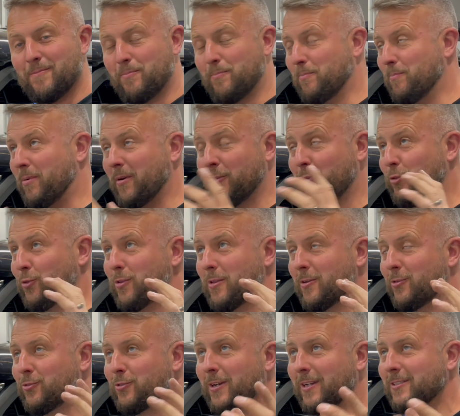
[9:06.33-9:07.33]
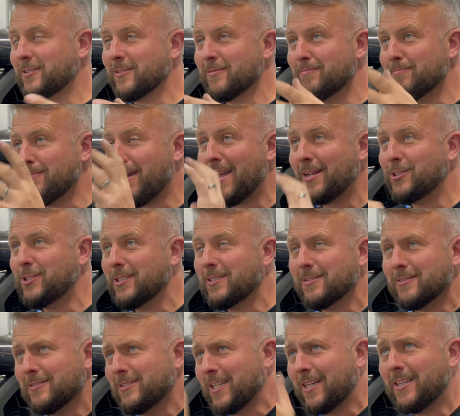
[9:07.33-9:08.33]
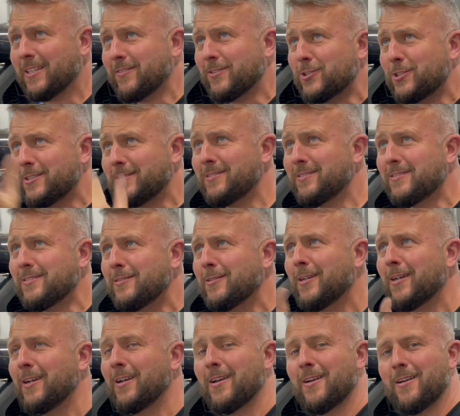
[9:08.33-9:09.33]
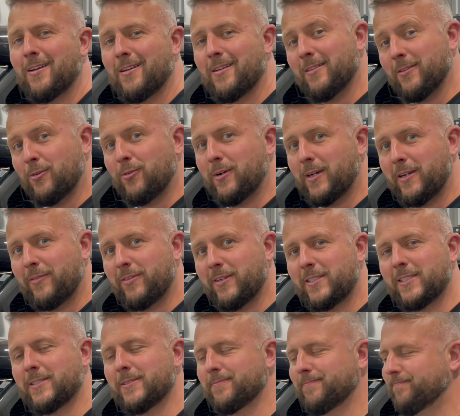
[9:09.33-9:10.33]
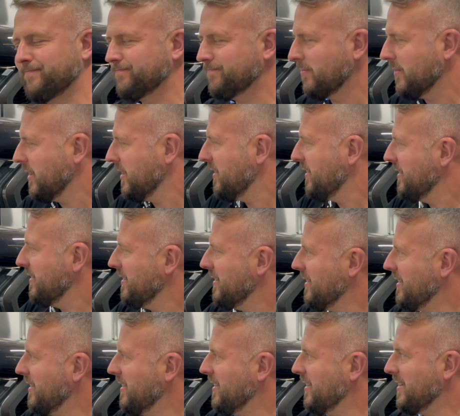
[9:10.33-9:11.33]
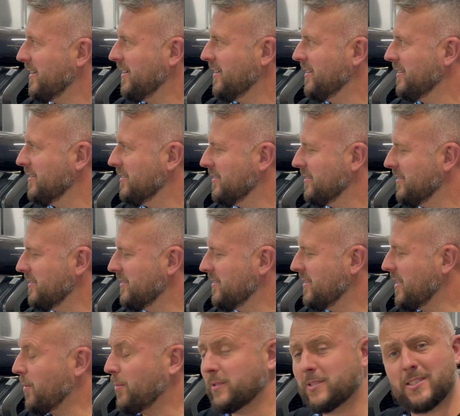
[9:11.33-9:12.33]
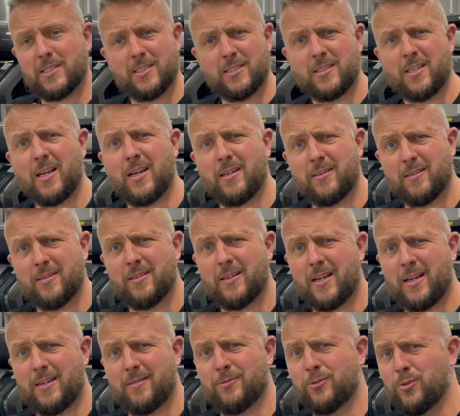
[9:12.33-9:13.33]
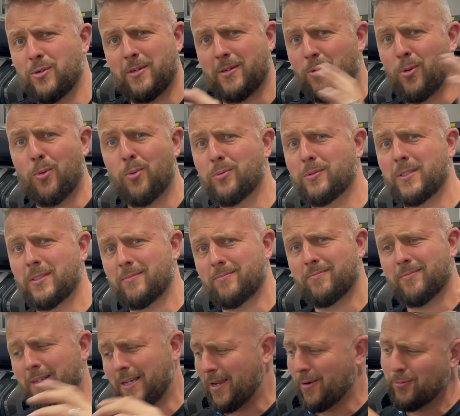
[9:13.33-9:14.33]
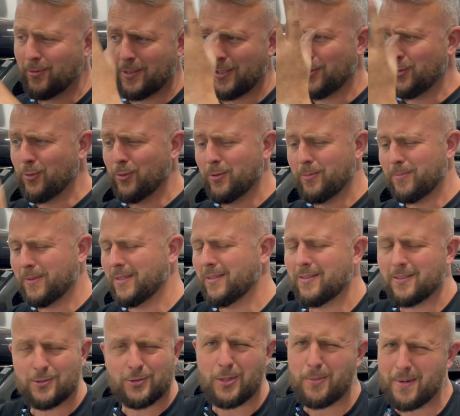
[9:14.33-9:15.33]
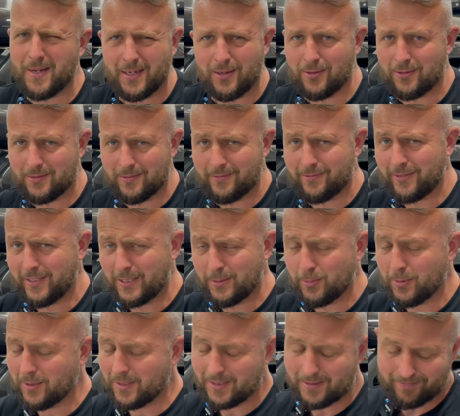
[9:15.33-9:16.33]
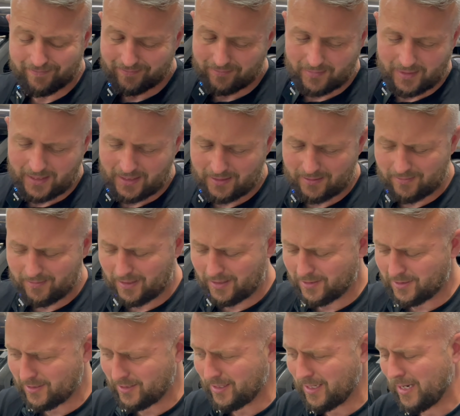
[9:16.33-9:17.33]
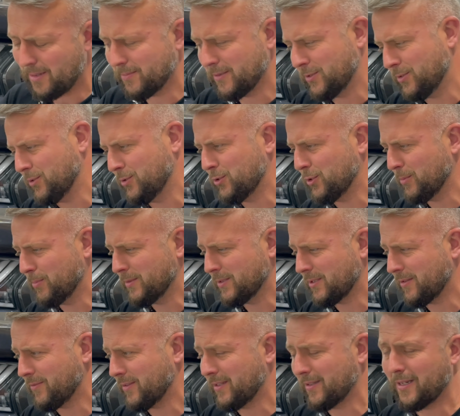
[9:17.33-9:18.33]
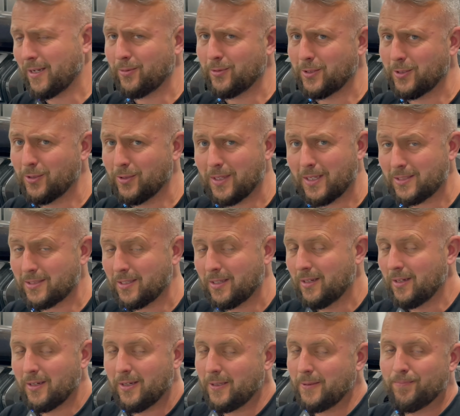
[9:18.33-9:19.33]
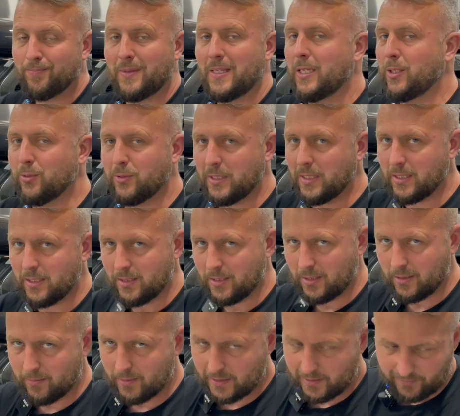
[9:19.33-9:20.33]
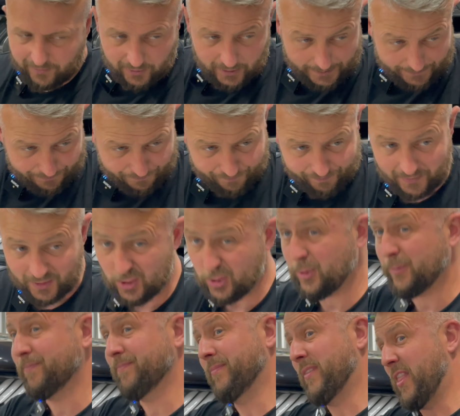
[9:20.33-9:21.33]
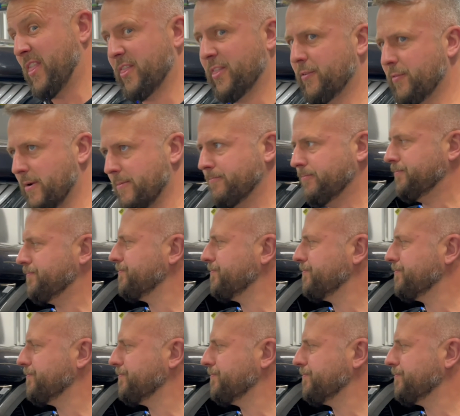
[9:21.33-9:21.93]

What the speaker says: but through the tricks of magic and television, they're already fitted. I was going to do a whole how to do, but there's too many on Facebook and Instagram and YouTube and stuff like that, how to do this. You don't need another one for it. So the rim,